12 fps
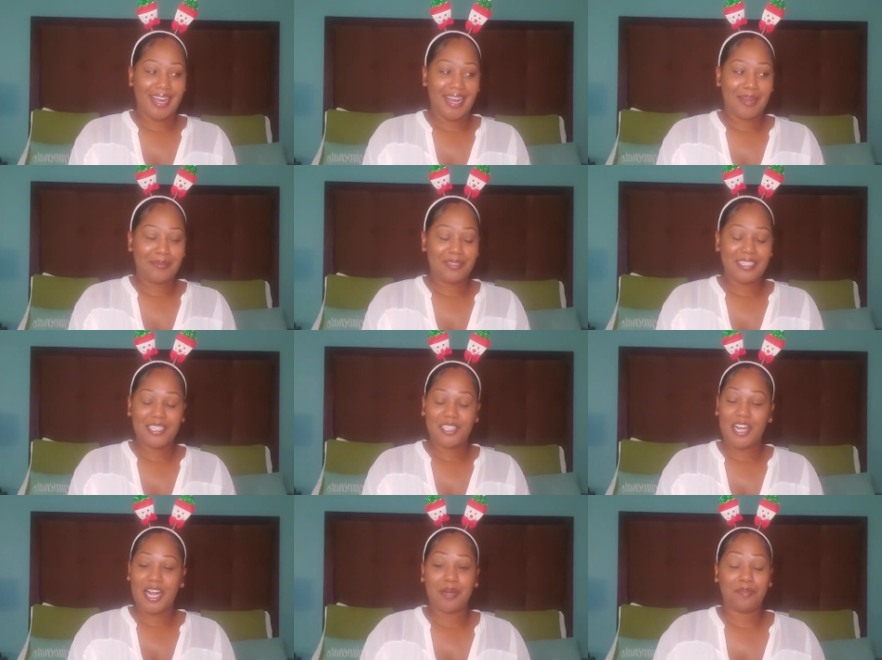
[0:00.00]
I'm just
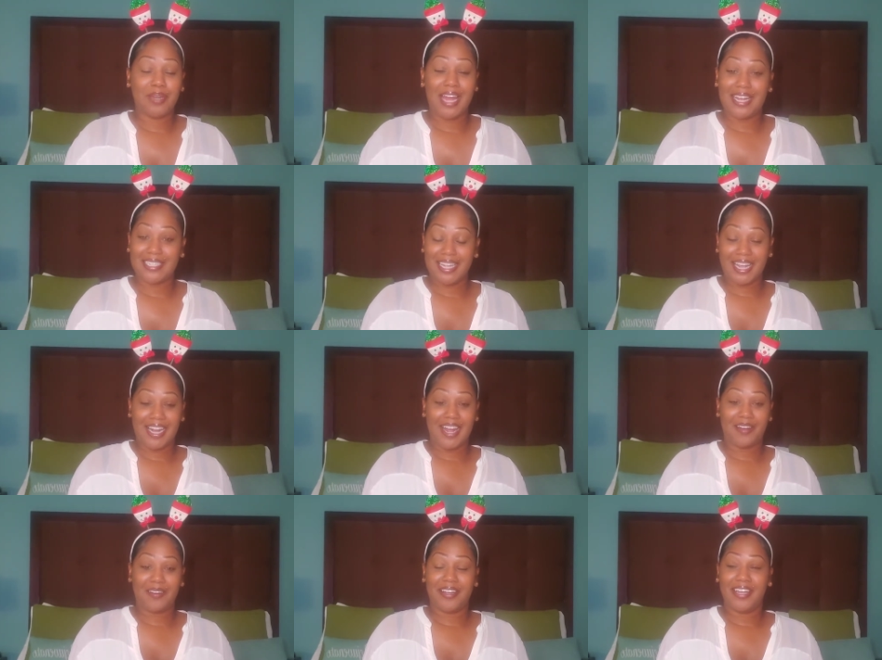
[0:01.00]
trying to block that
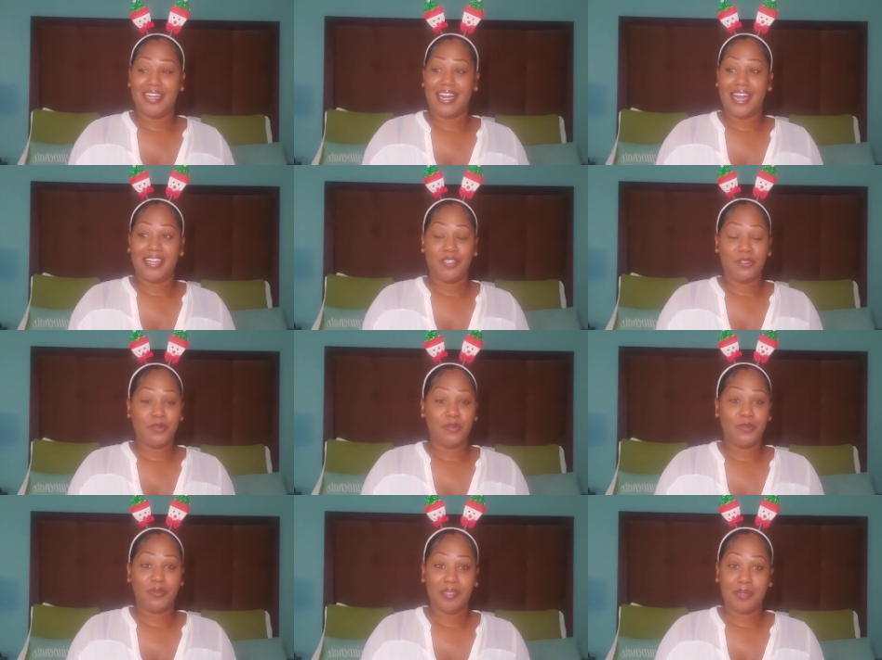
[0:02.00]
out. And I
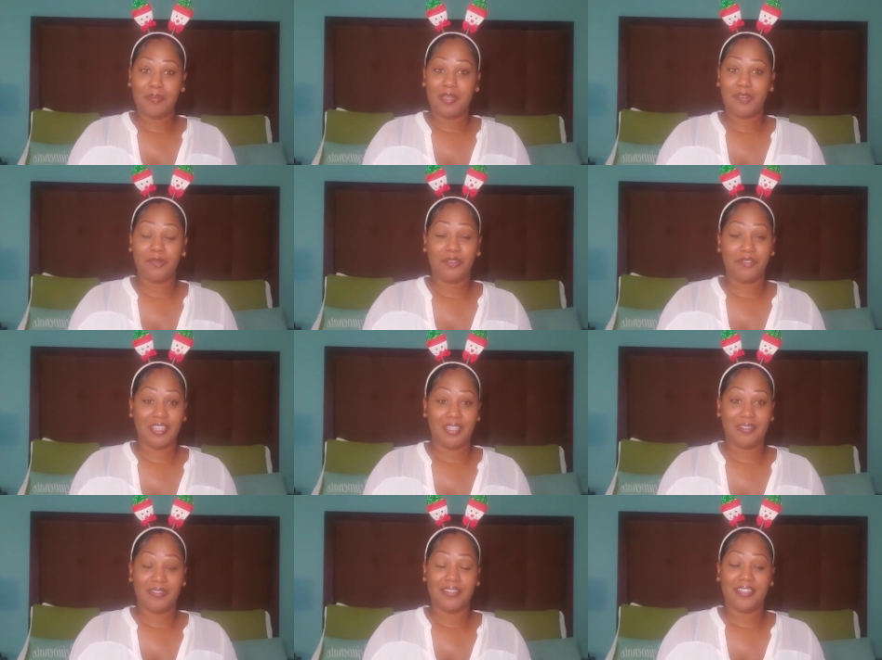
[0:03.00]
do the big
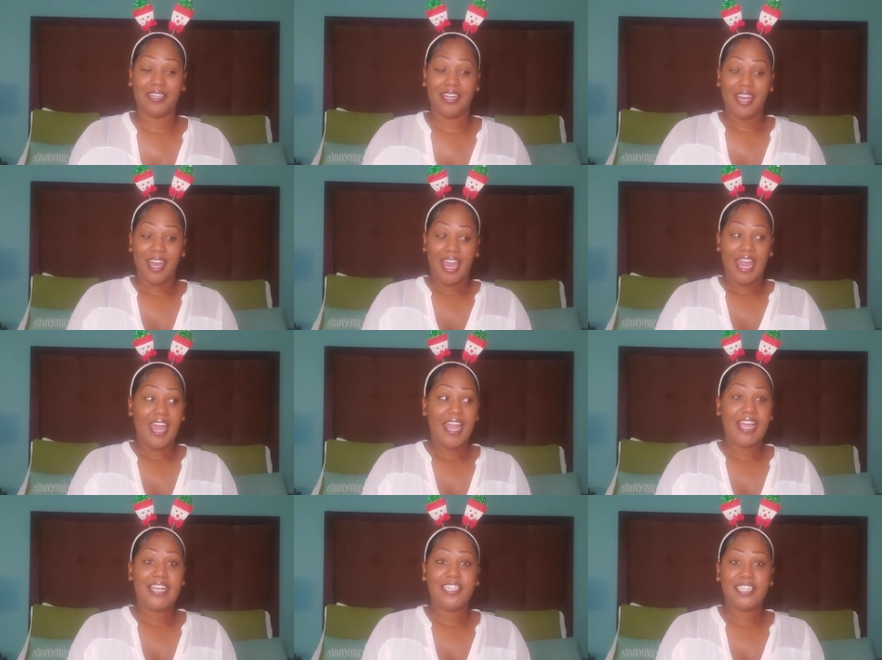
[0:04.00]
reveal.
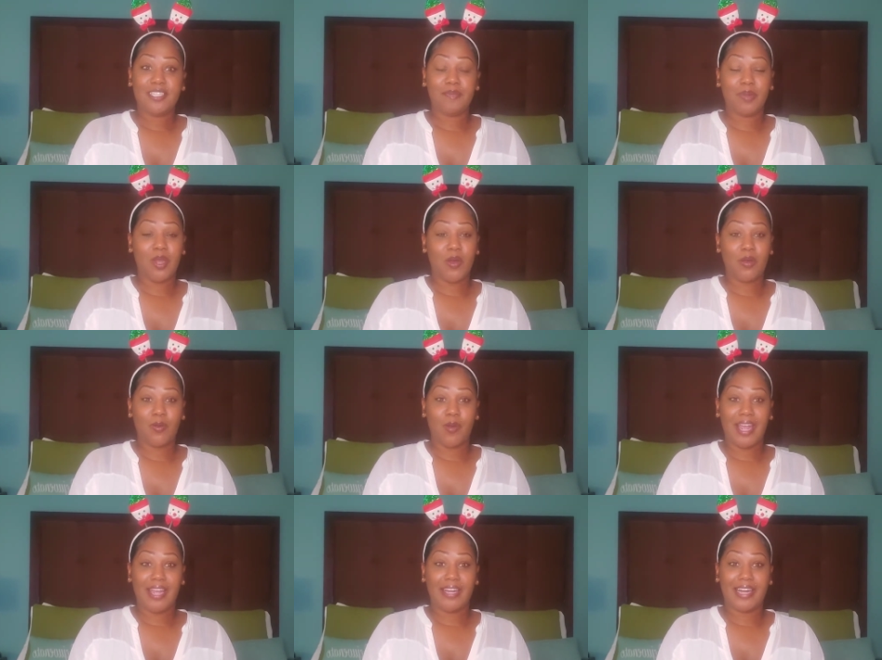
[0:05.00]
And he's just blown
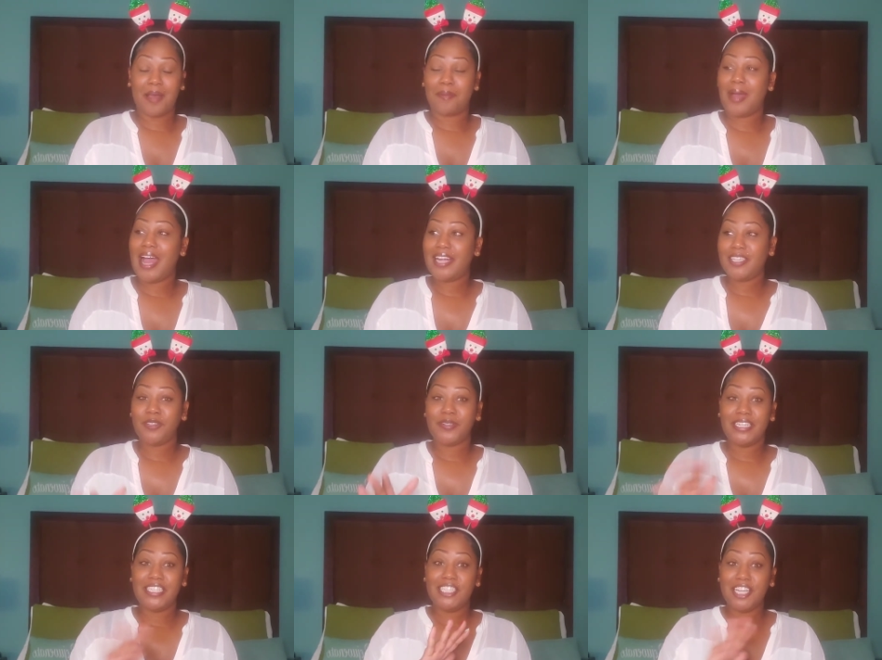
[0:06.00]
away. Now, mind you,
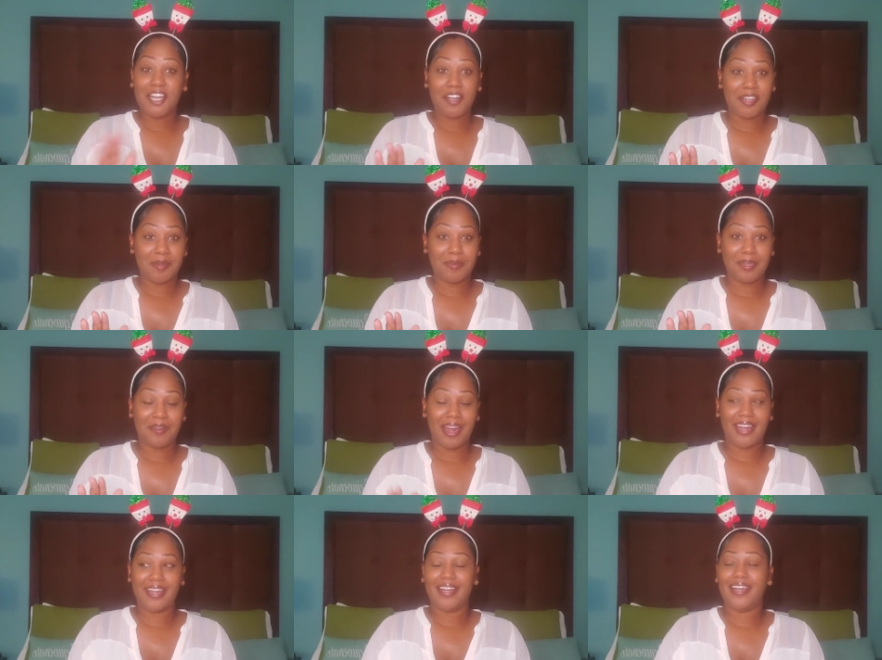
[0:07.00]
he's younger than me,
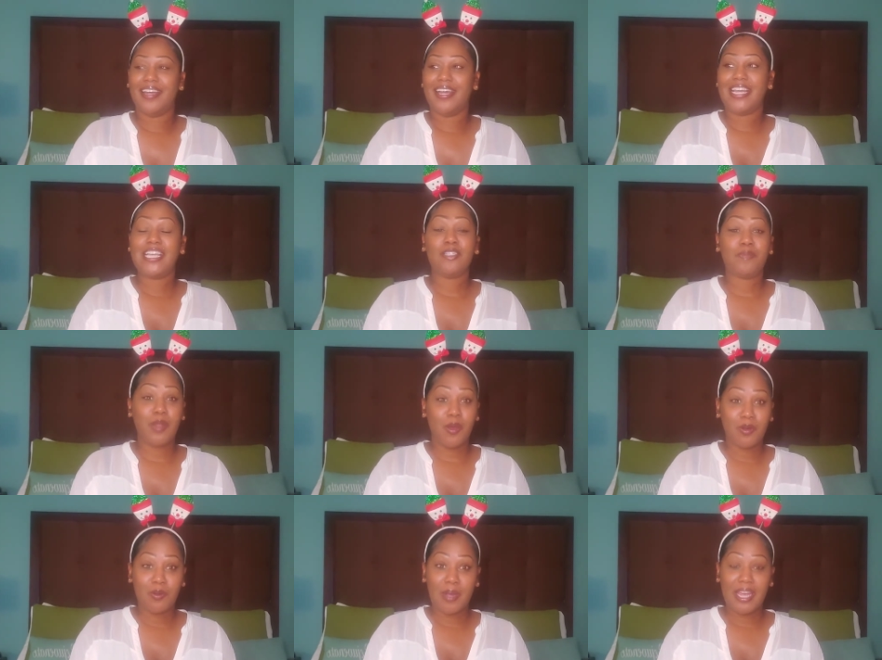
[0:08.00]
right? He's
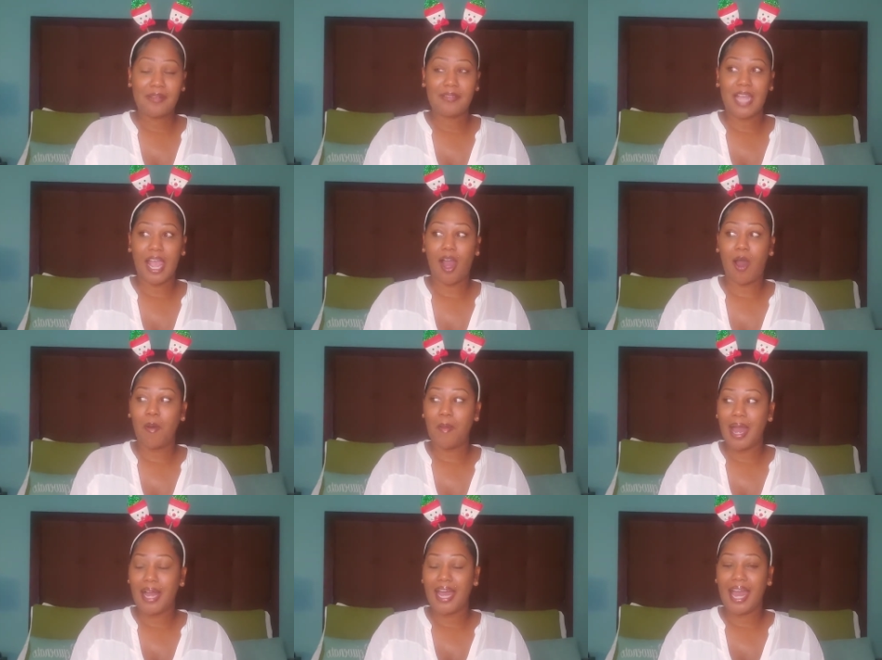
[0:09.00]
blown away. He's like, oh
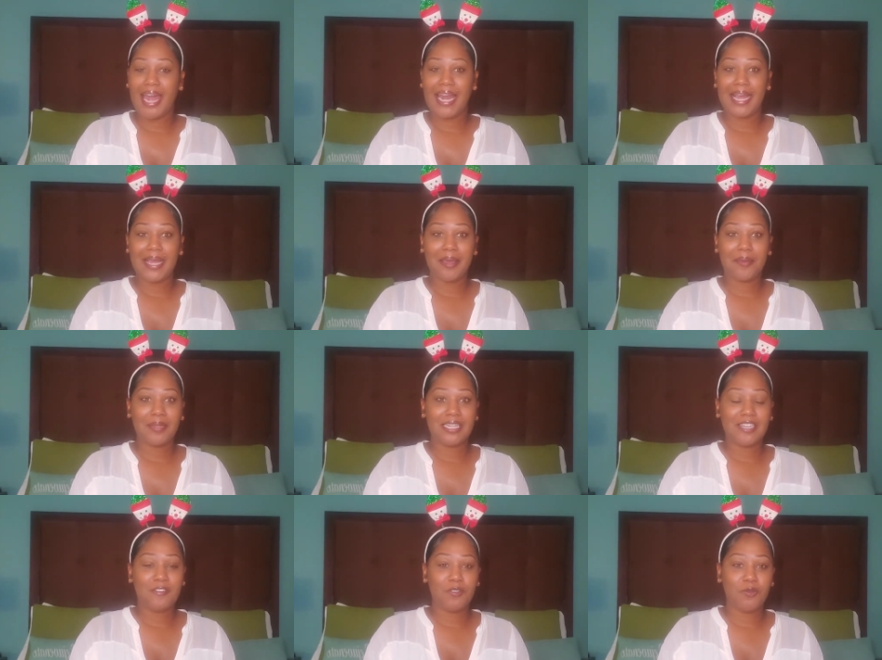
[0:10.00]
my God, I can't
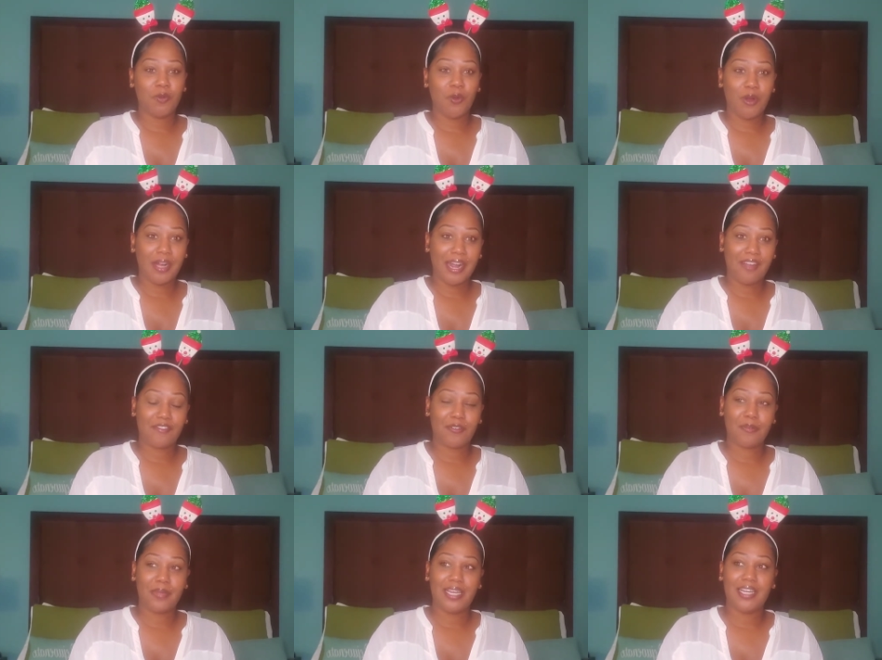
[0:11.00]
believe you wore that
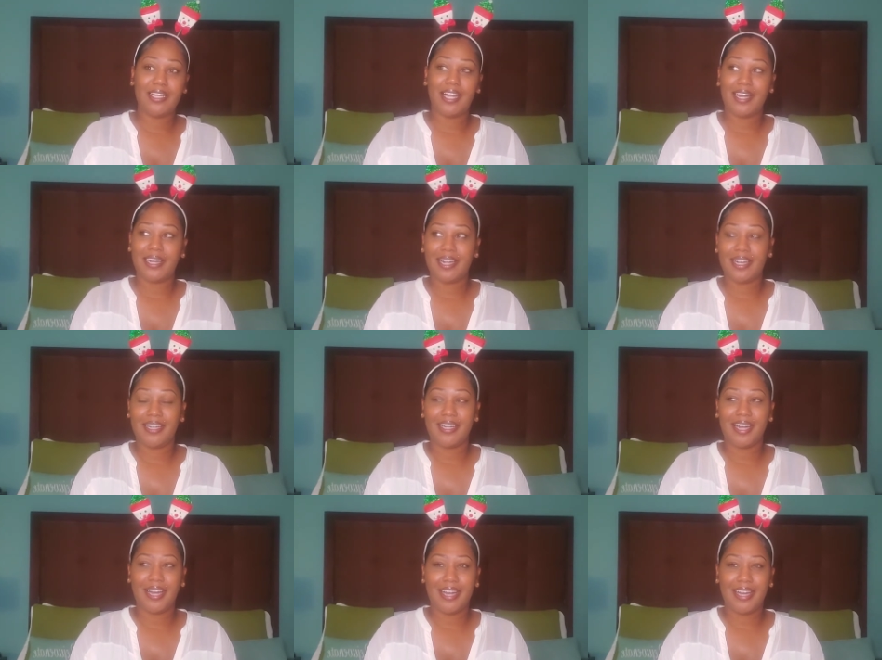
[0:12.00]
from me, da da da da
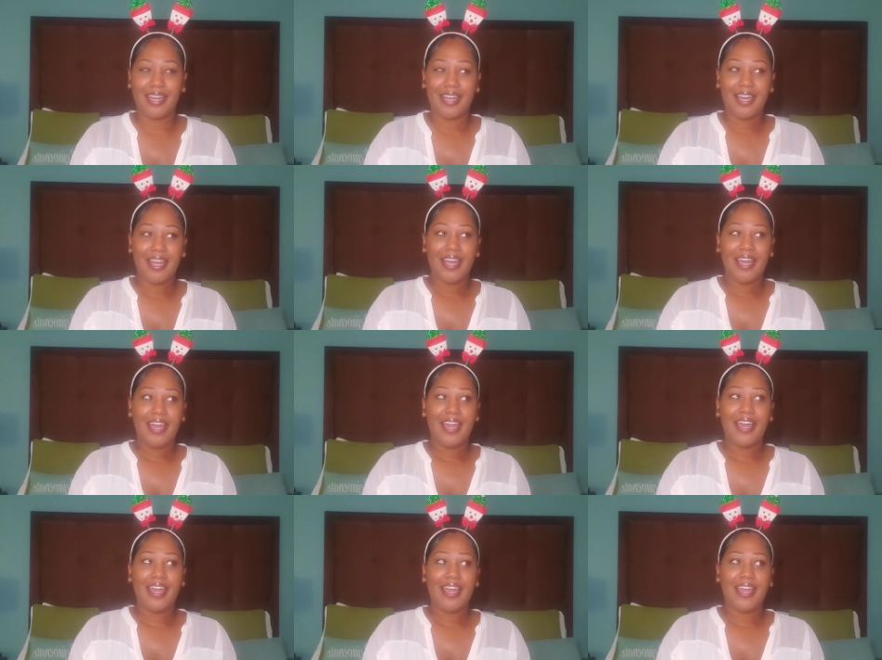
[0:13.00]
da.
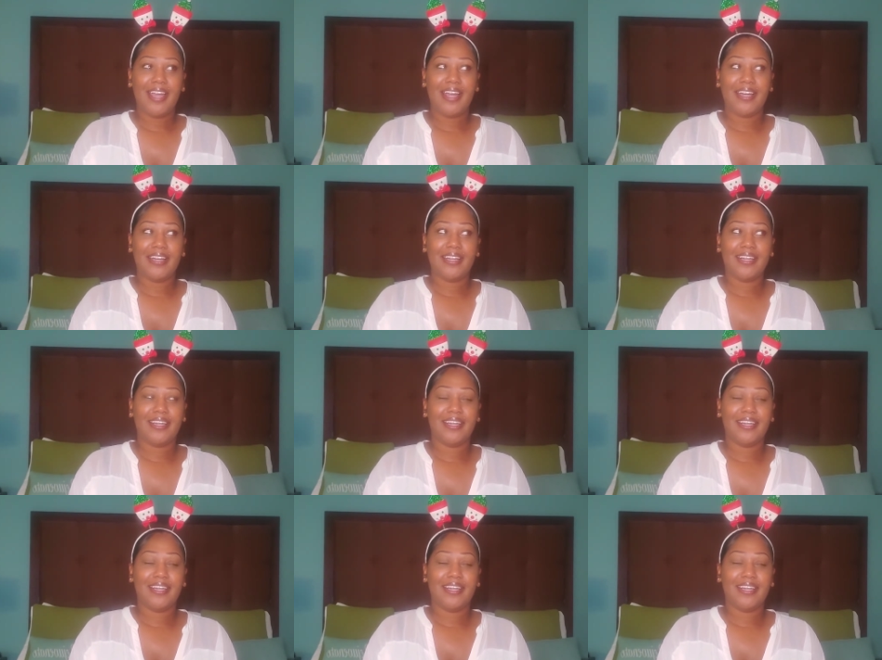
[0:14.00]
And